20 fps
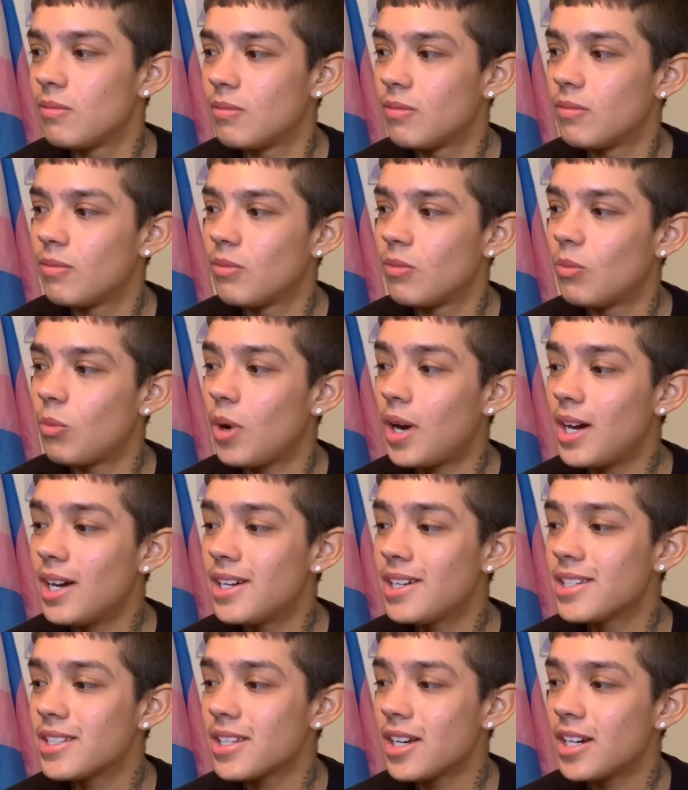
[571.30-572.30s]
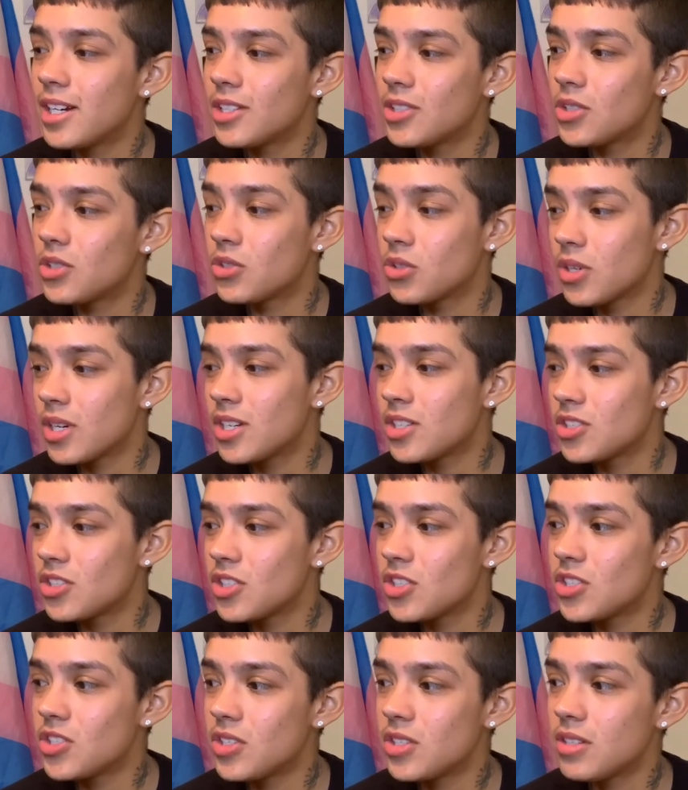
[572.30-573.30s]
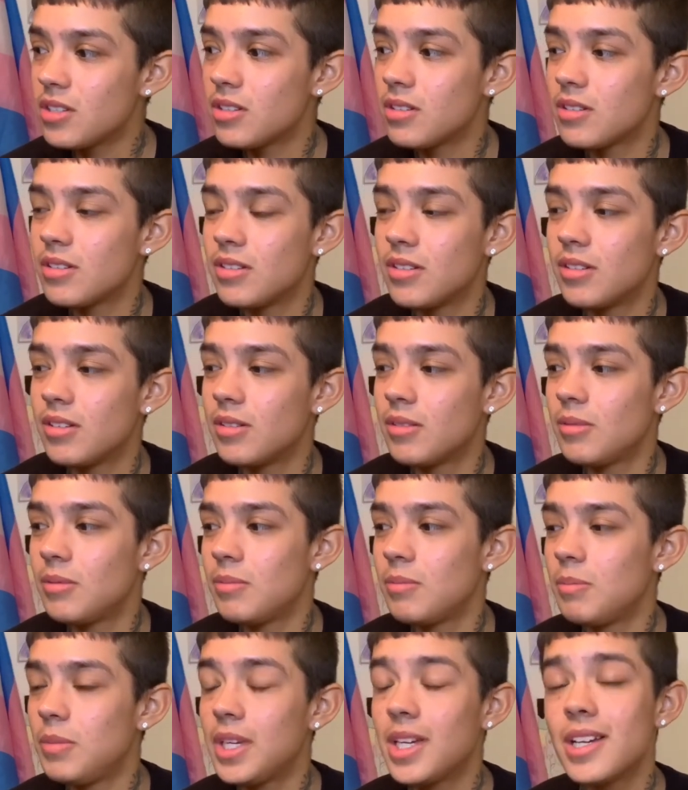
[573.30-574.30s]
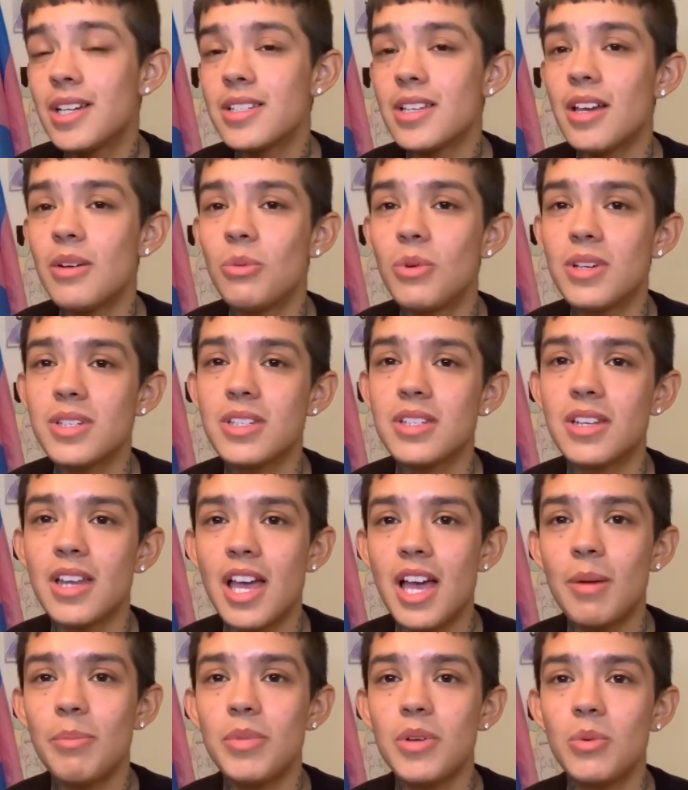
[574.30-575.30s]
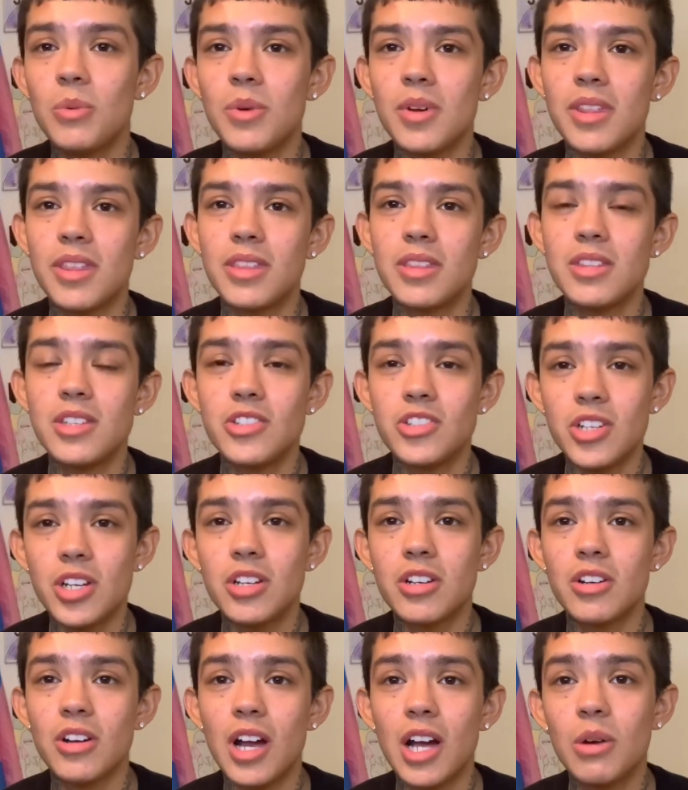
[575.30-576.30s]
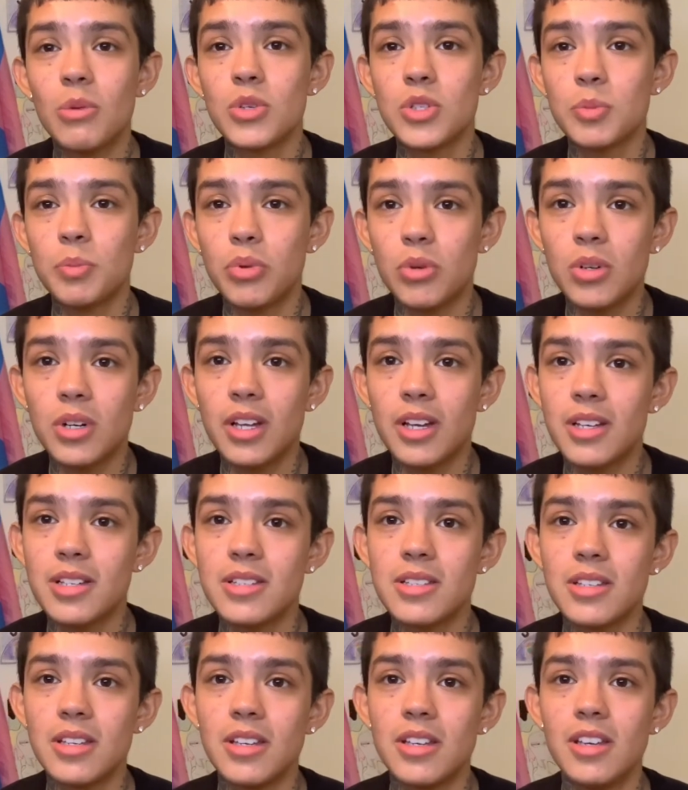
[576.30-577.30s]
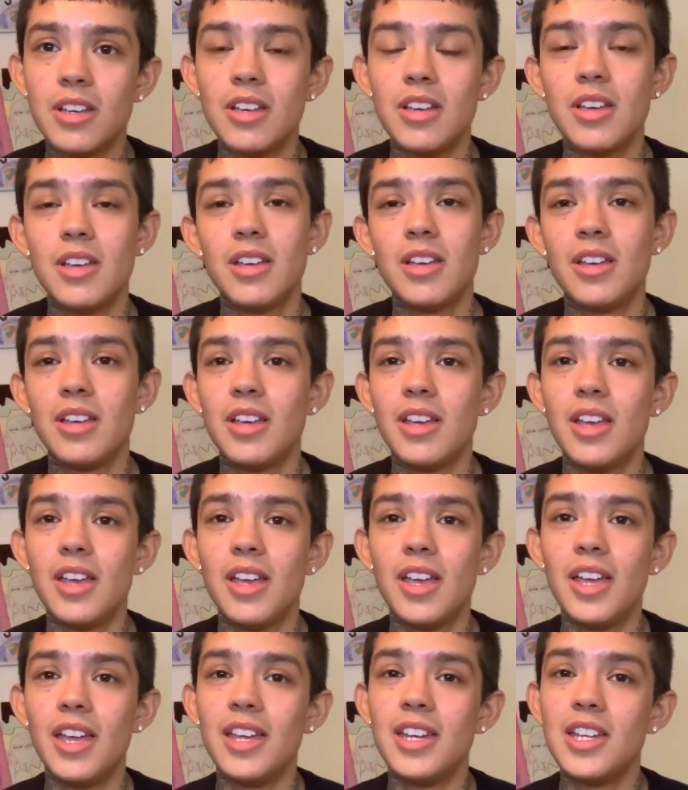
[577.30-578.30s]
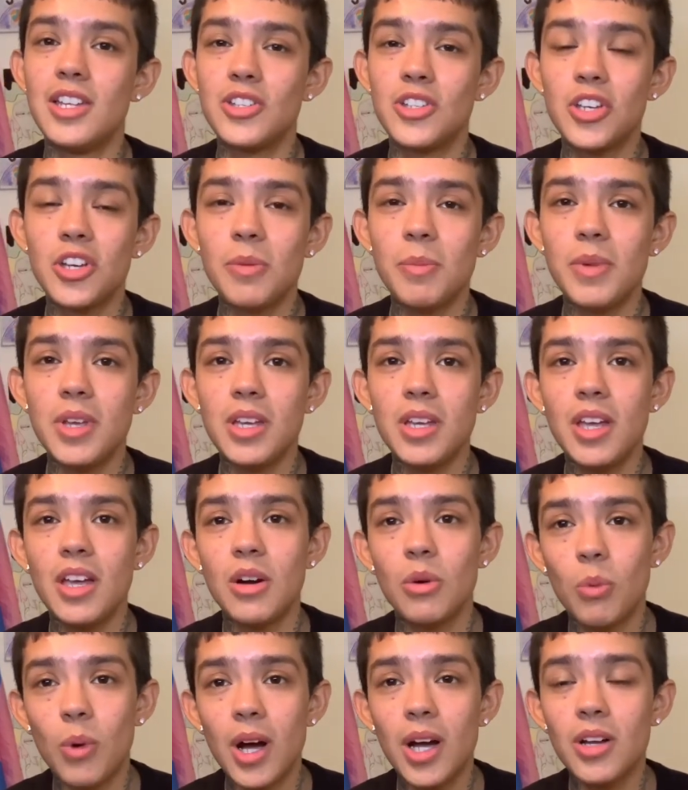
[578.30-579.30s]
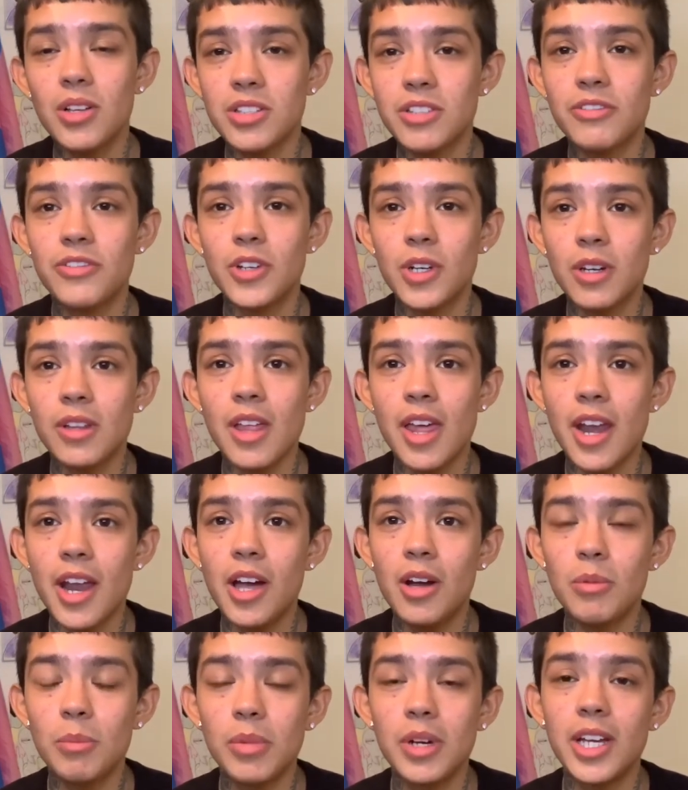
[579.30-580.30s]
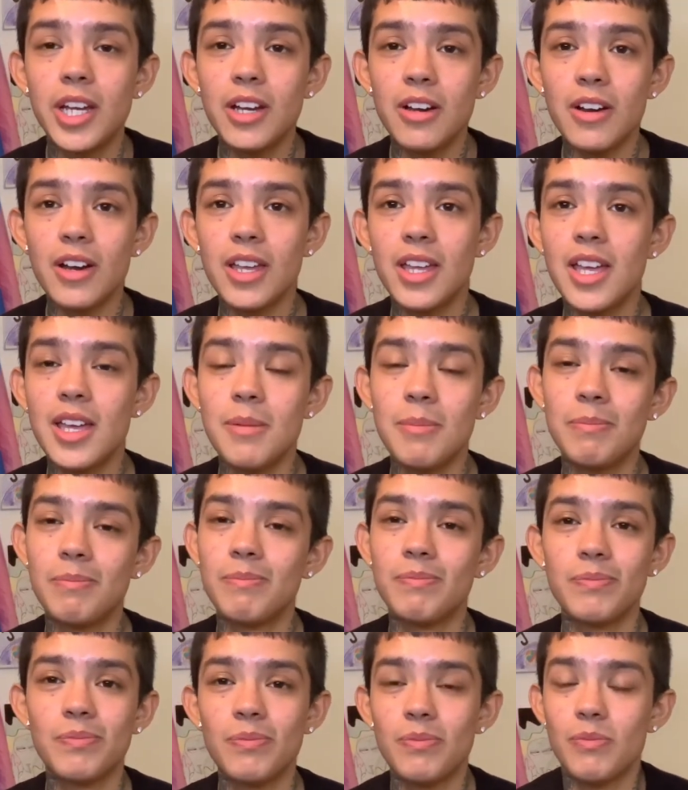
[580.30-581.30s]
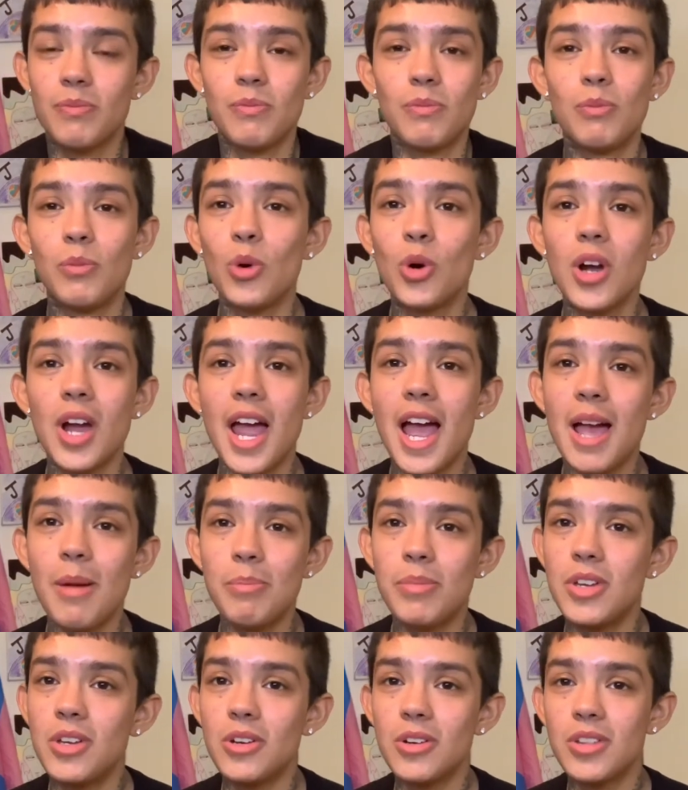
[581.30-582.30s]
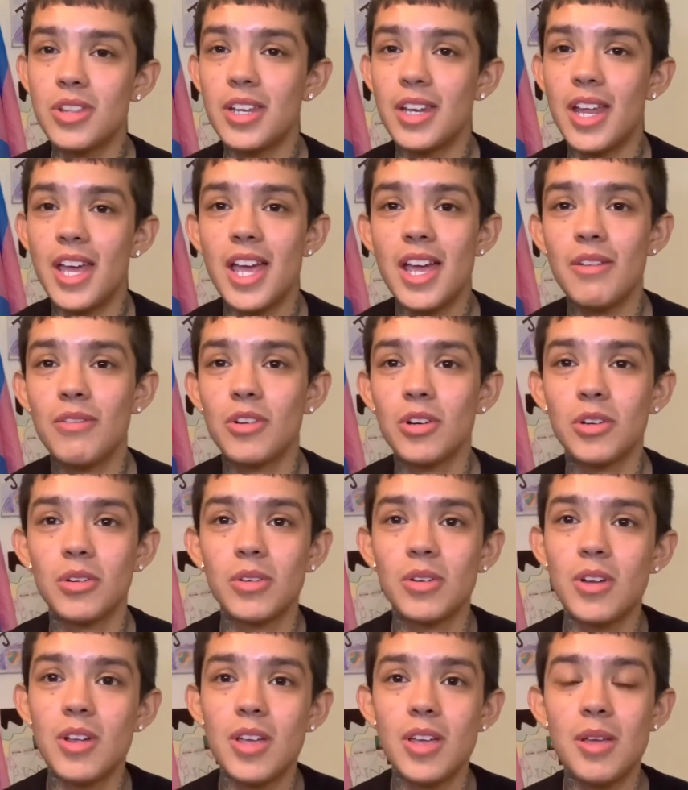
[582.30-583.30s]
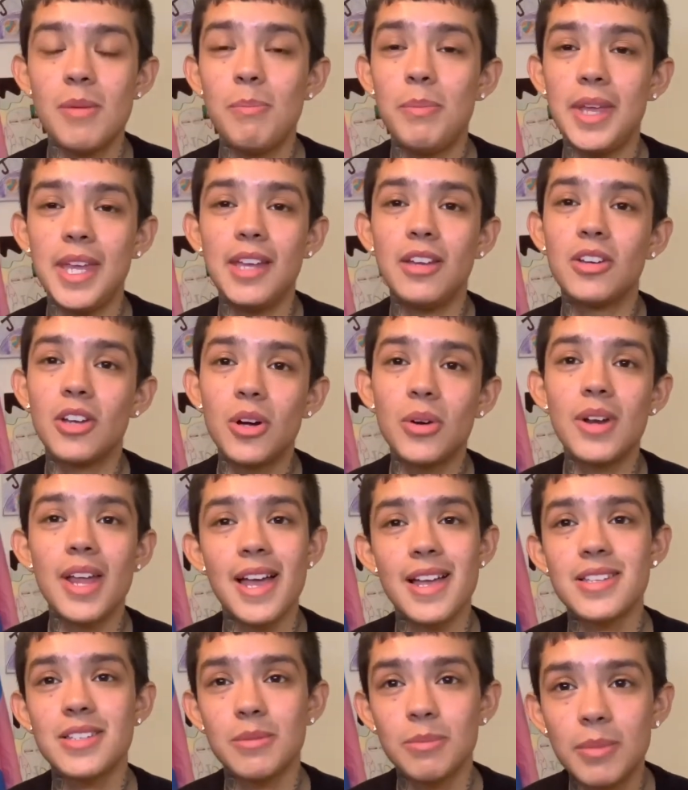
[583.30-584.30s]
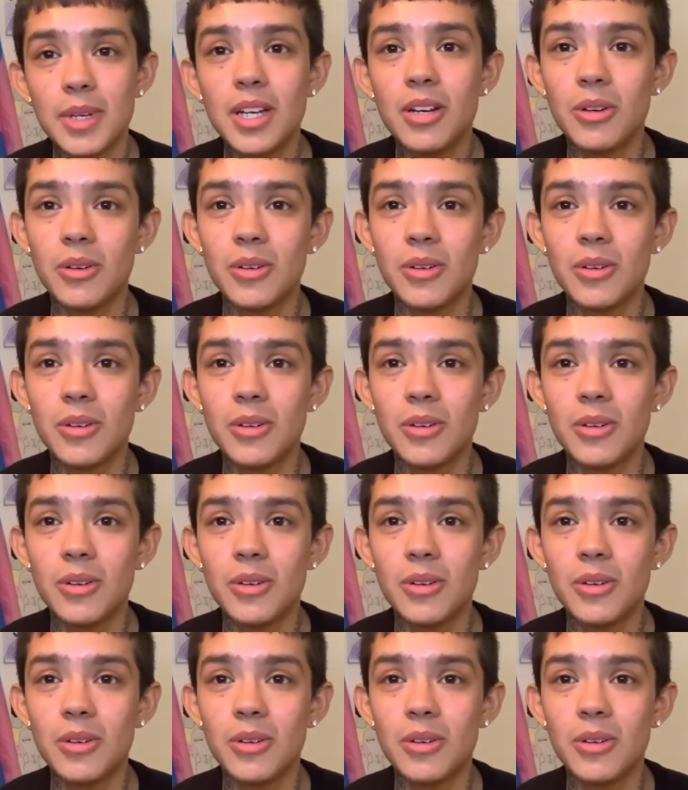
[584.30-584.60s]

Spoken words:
why I decided to transition? Because I wasn't happy with the gender I was born as, and it took me a while to figure that out. But here I am, more happier than ever, being known as a male.